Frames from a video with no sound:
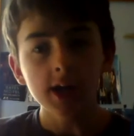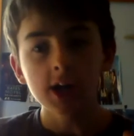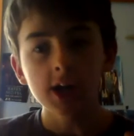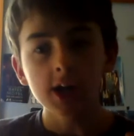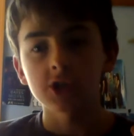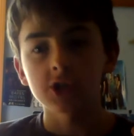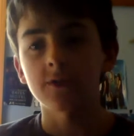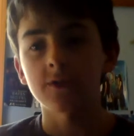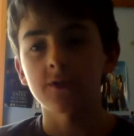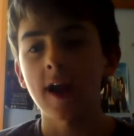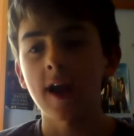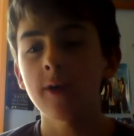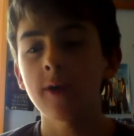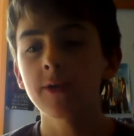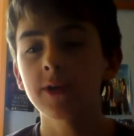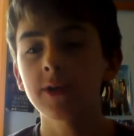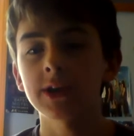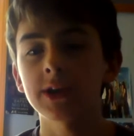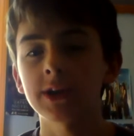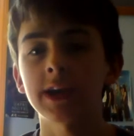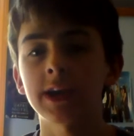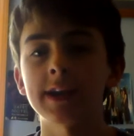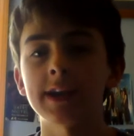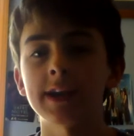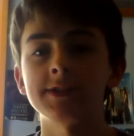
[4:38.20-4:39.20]
So now we're
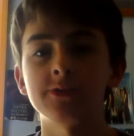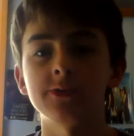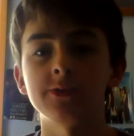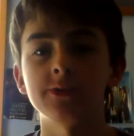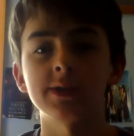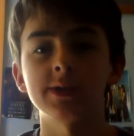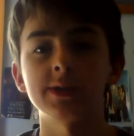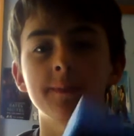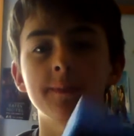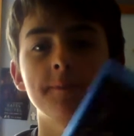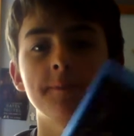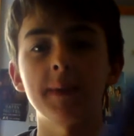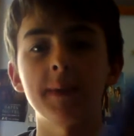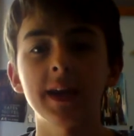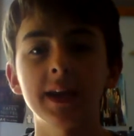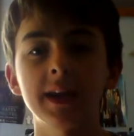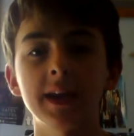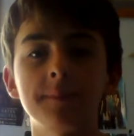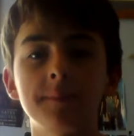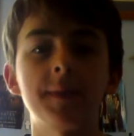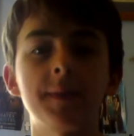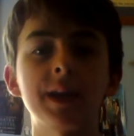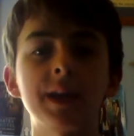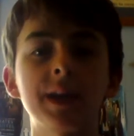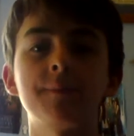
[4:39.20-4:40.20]
going to get into some
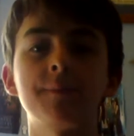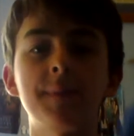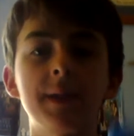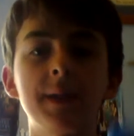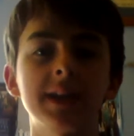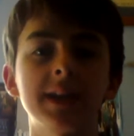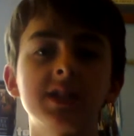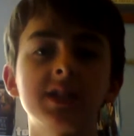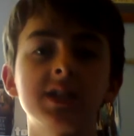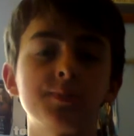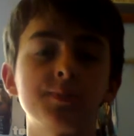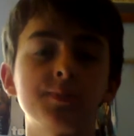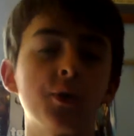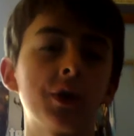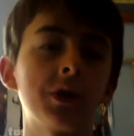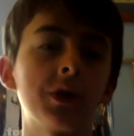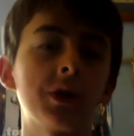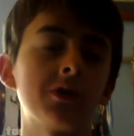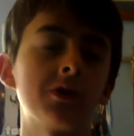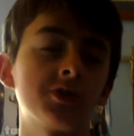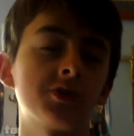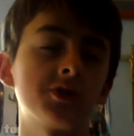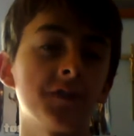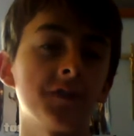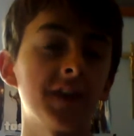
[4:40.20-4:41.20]
big, big, big
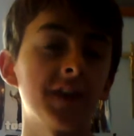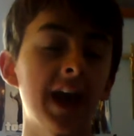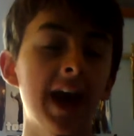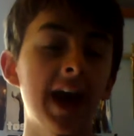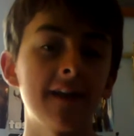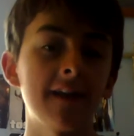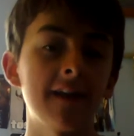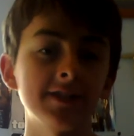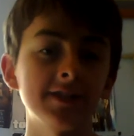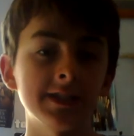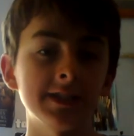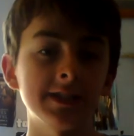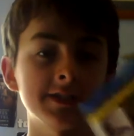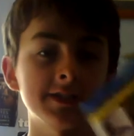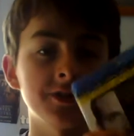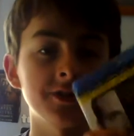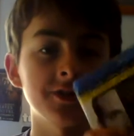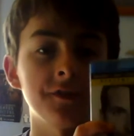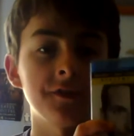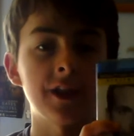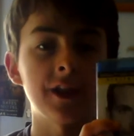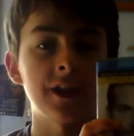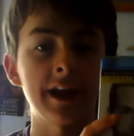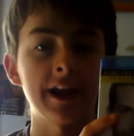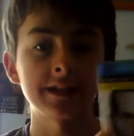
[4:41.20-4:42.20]
spoilers. So if you haven't seen
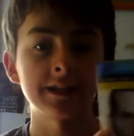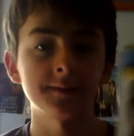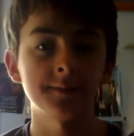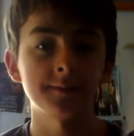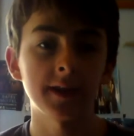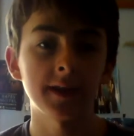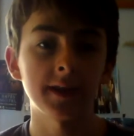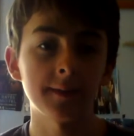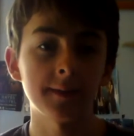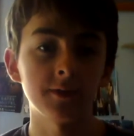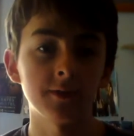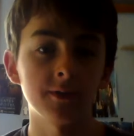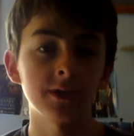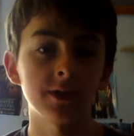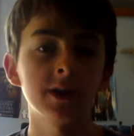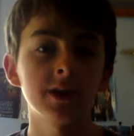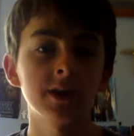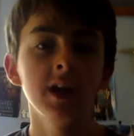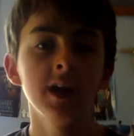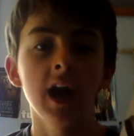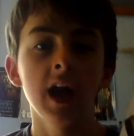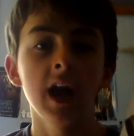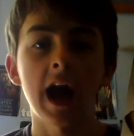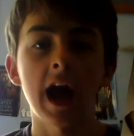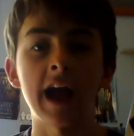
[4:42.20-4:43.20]
Silver Linings Playbook,
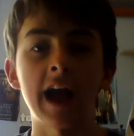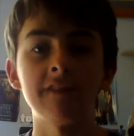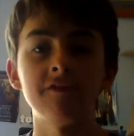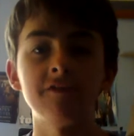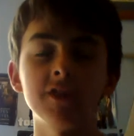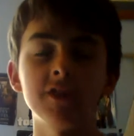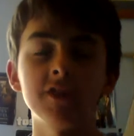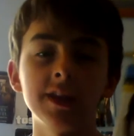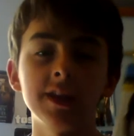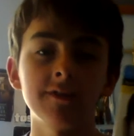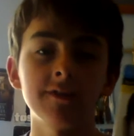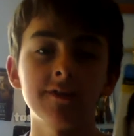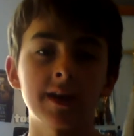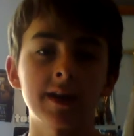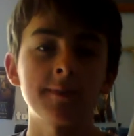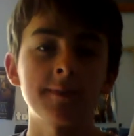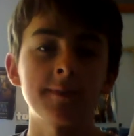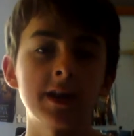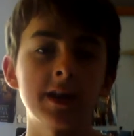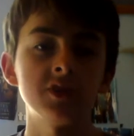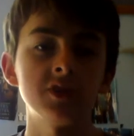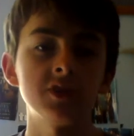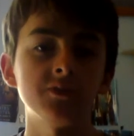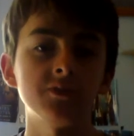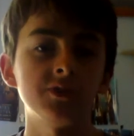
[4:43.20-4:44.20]
I really
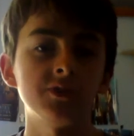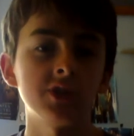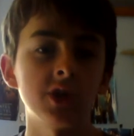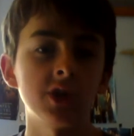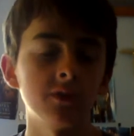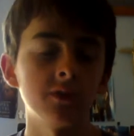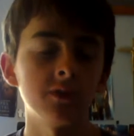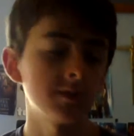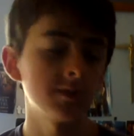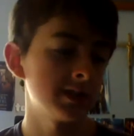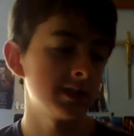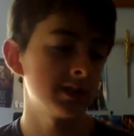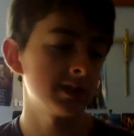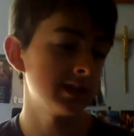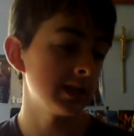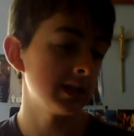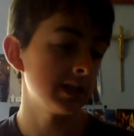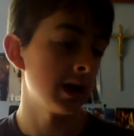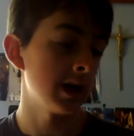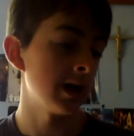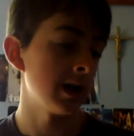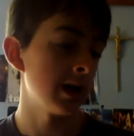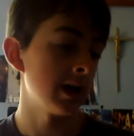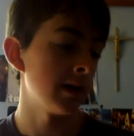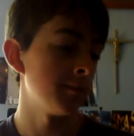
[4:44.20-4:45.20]
recommend you don't
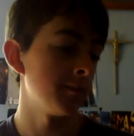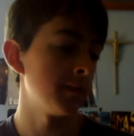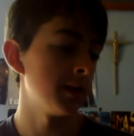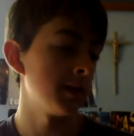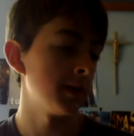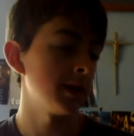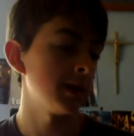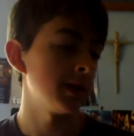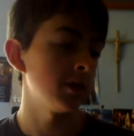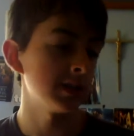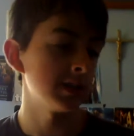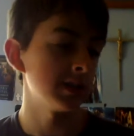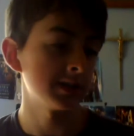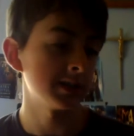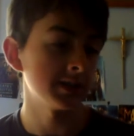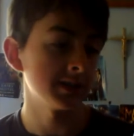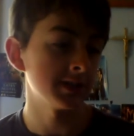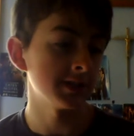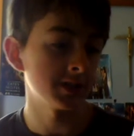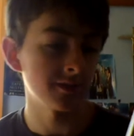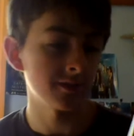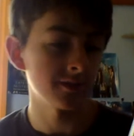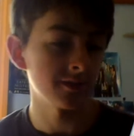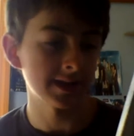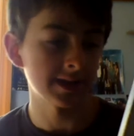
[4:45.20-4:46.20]
um, listen
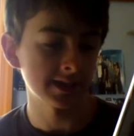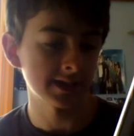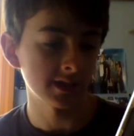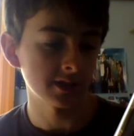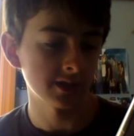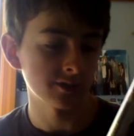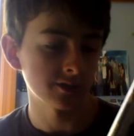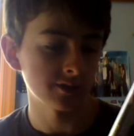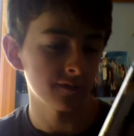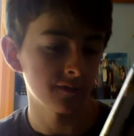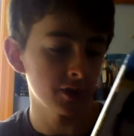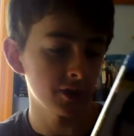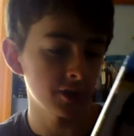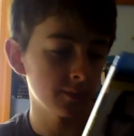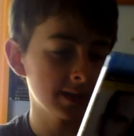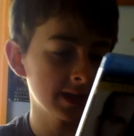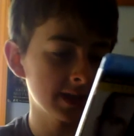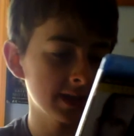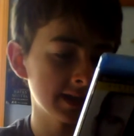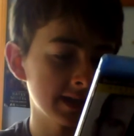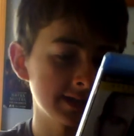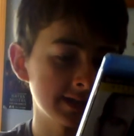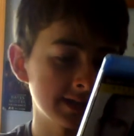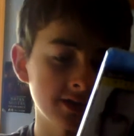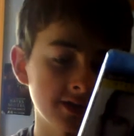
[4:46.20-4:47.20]
to the rest of this review
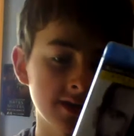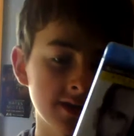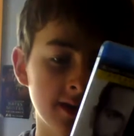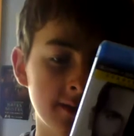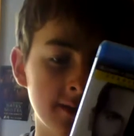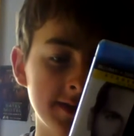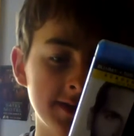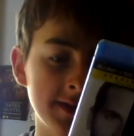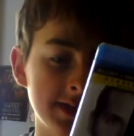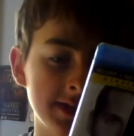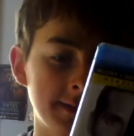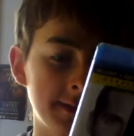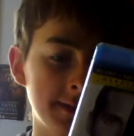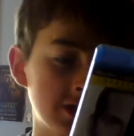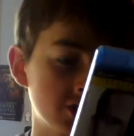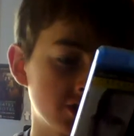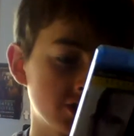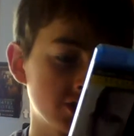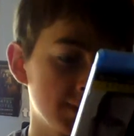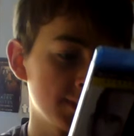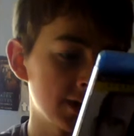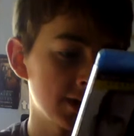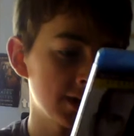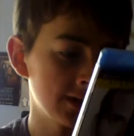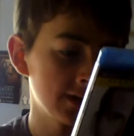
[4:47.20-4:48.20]
because there are going to be some major
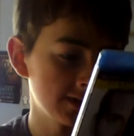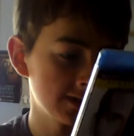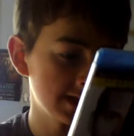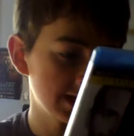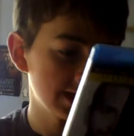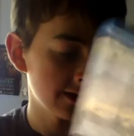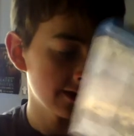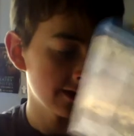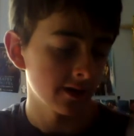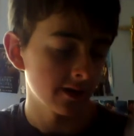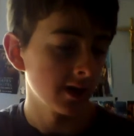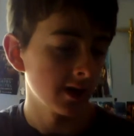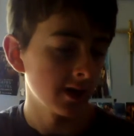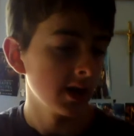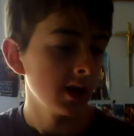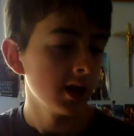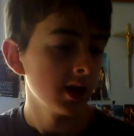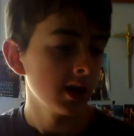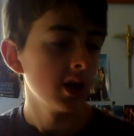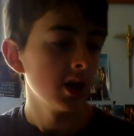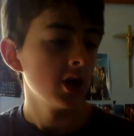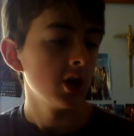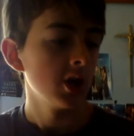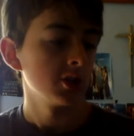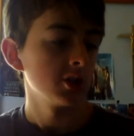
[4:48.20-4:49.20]
spoilers here.
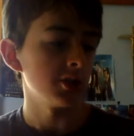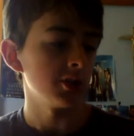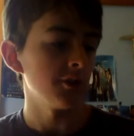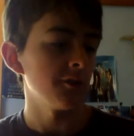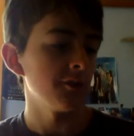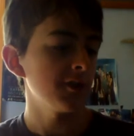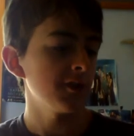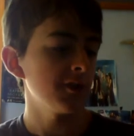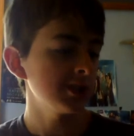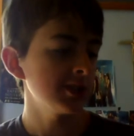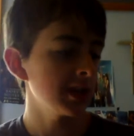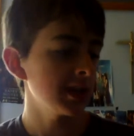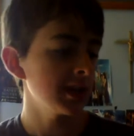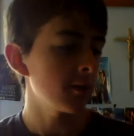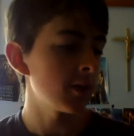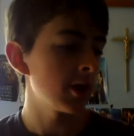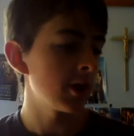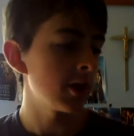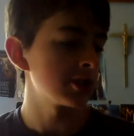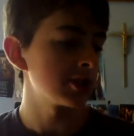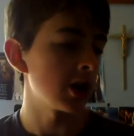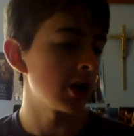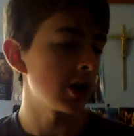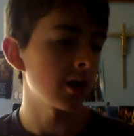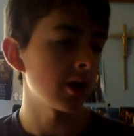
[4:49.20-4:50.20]
So the first thing I
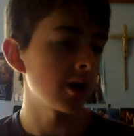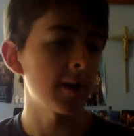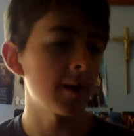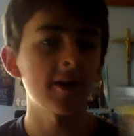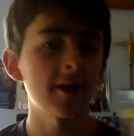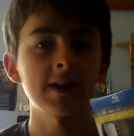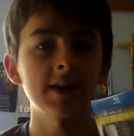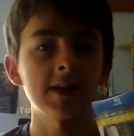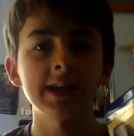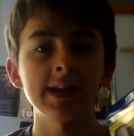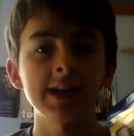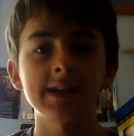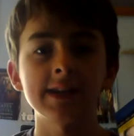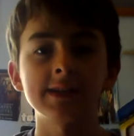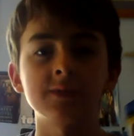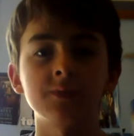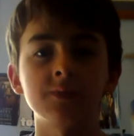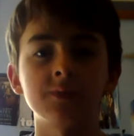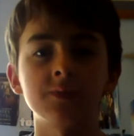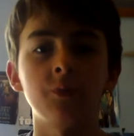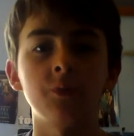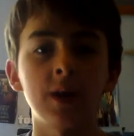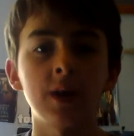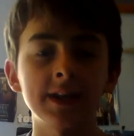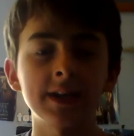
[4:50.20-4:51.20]
want to talk about is
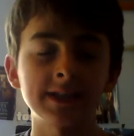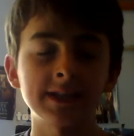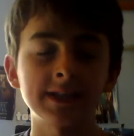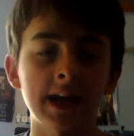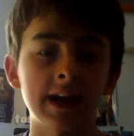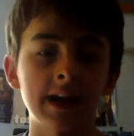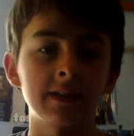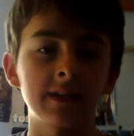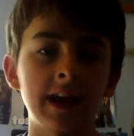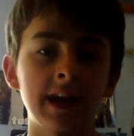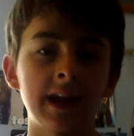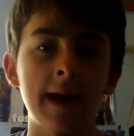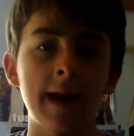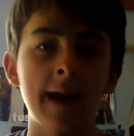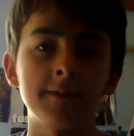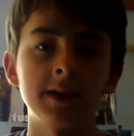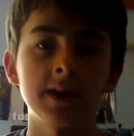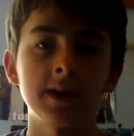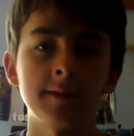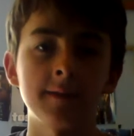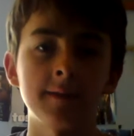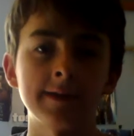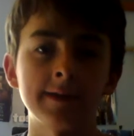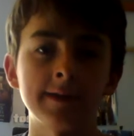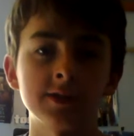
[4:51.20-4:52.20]
what exactly happened to
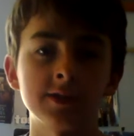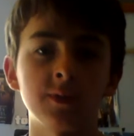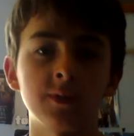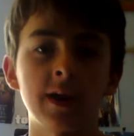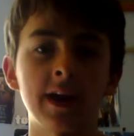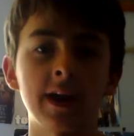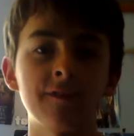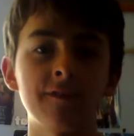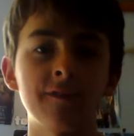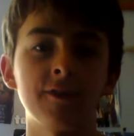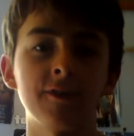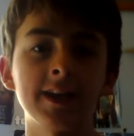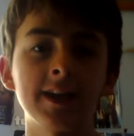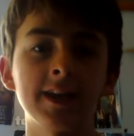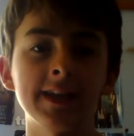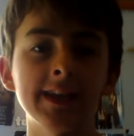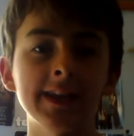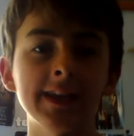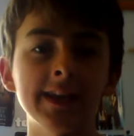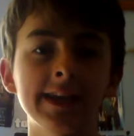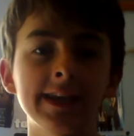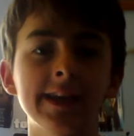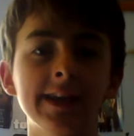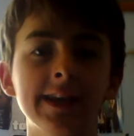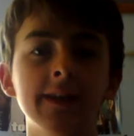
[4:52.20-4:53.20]
him and his wife when
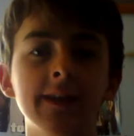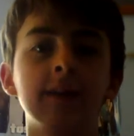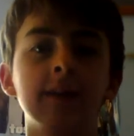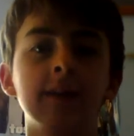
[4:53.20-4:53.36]
he